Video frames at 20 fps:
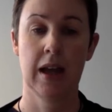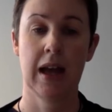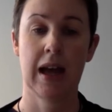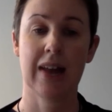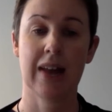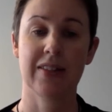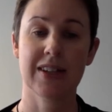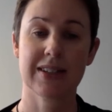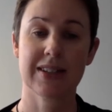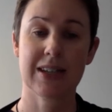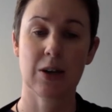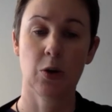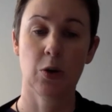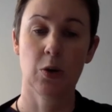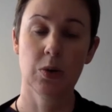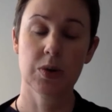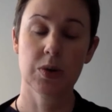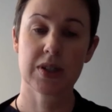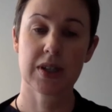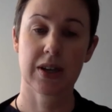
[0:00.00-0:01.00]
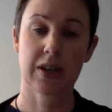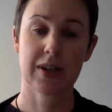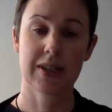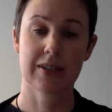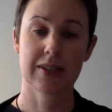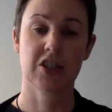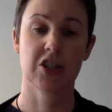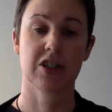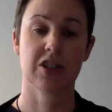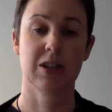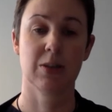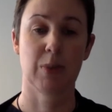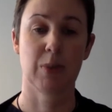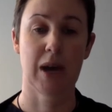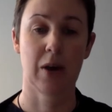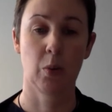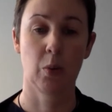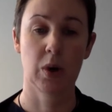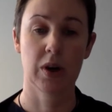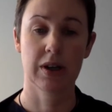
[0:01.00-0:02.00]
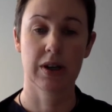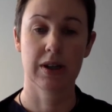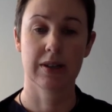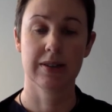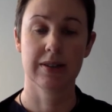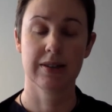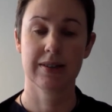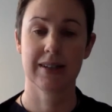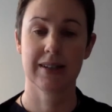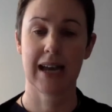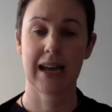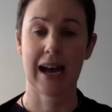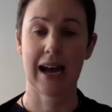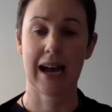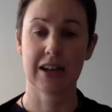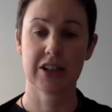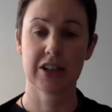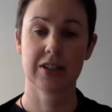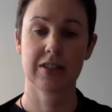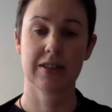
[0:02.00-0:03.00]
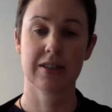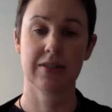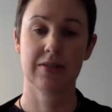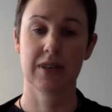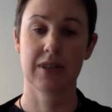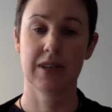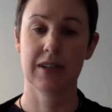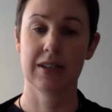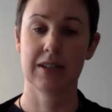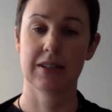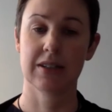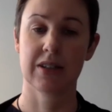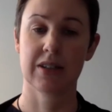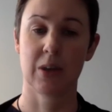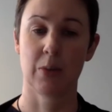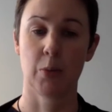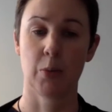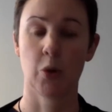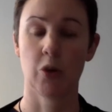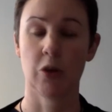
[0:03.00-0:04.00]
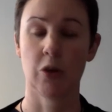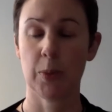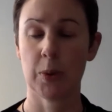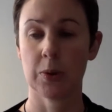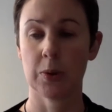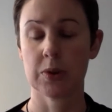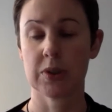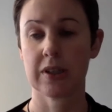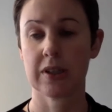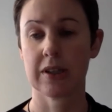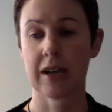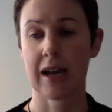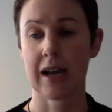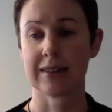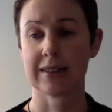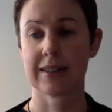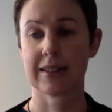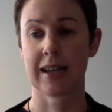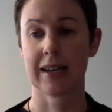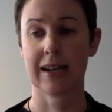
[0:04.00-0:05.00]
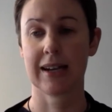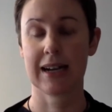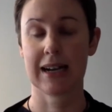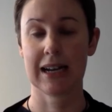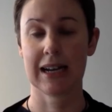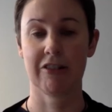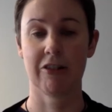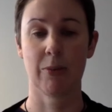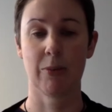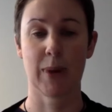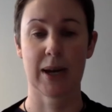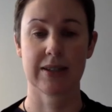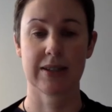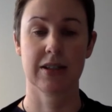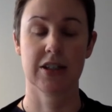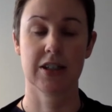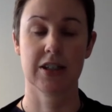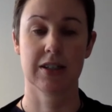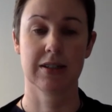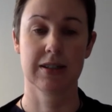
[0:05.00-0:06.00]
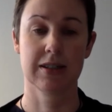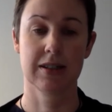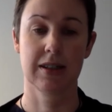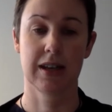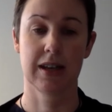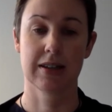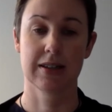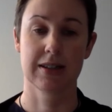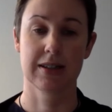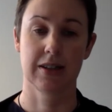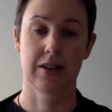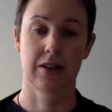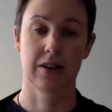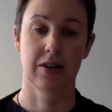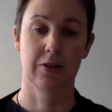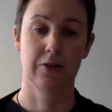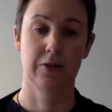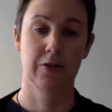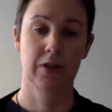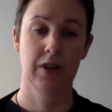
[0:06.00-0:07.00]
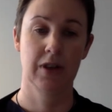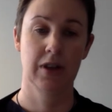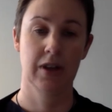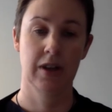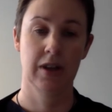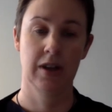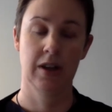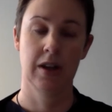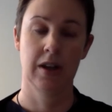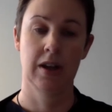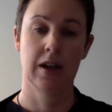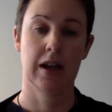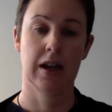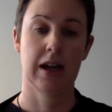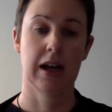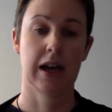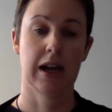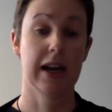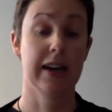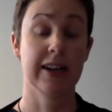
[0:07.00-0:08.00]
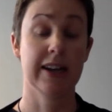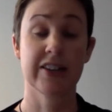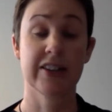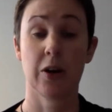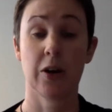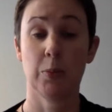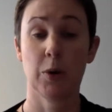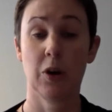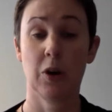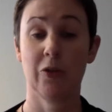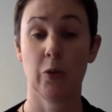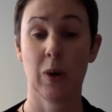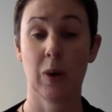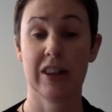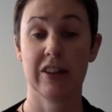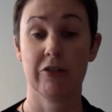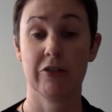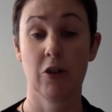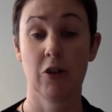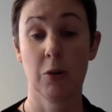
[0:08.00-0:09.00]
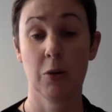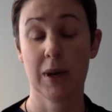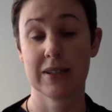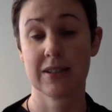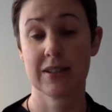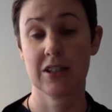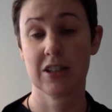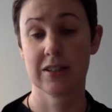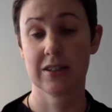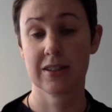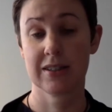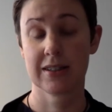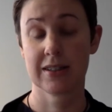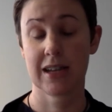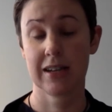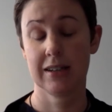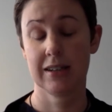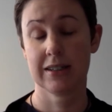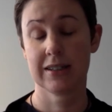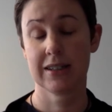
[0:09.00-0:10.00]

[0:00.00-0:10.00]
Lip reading: And this also isn't just about words. The actions of leaders are more important and send clearer messages to their staff. An example of where the wrong messages are sent